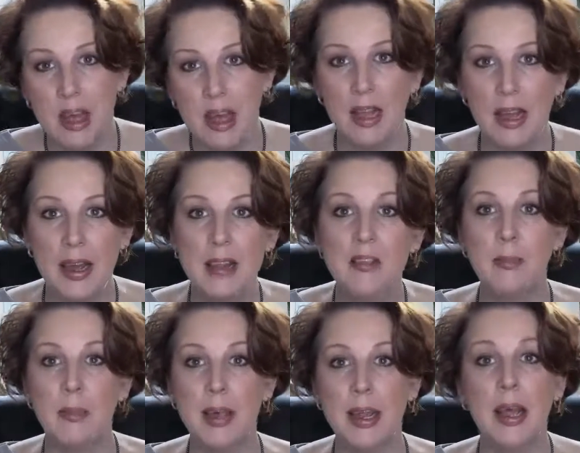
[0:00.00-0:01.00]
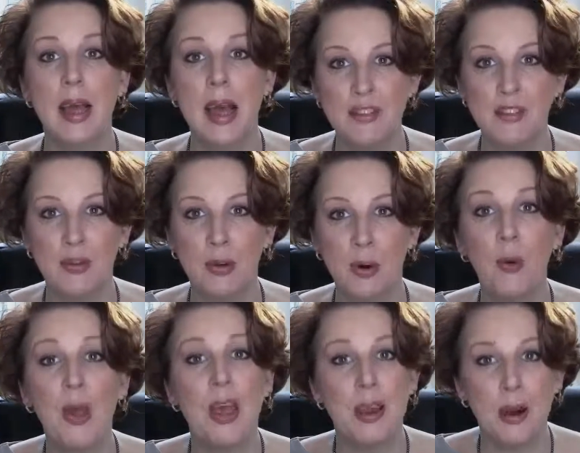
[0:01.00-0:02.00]
Clients mean cash flow
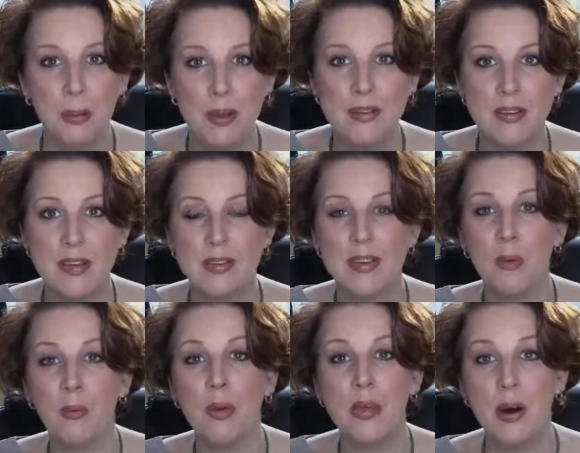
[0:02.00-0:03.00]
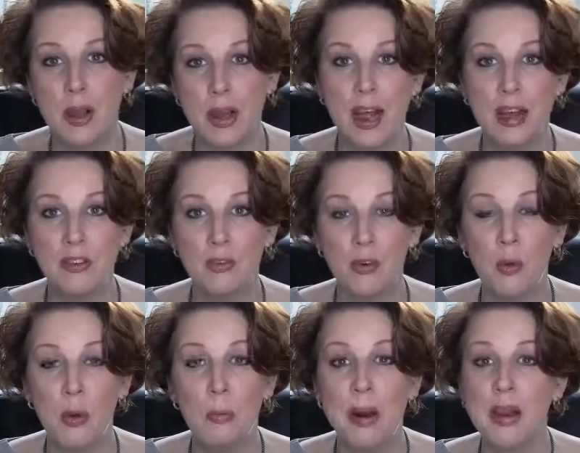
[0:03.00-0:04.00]
in our business, and without a cash flow we
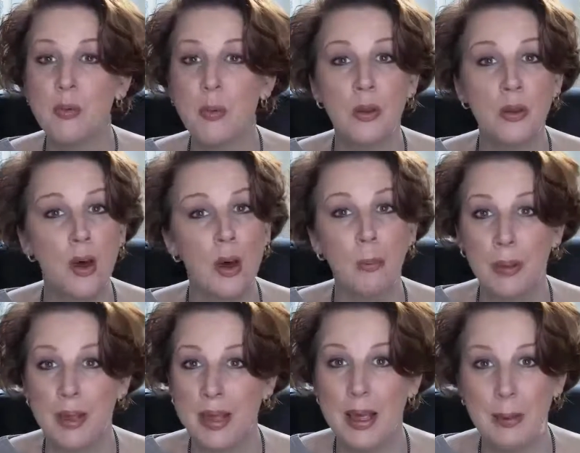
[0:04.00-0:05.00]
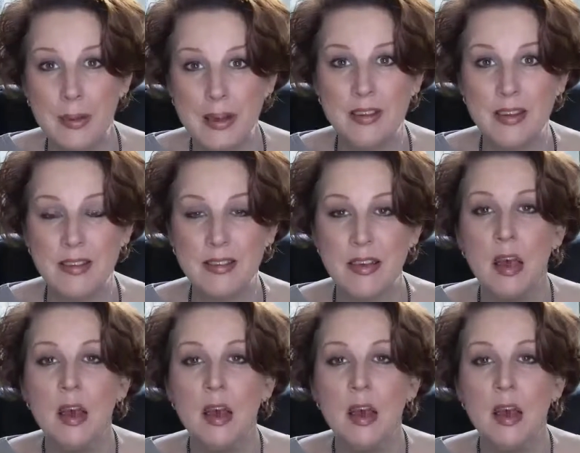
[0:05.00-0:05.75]
might as well not be in business.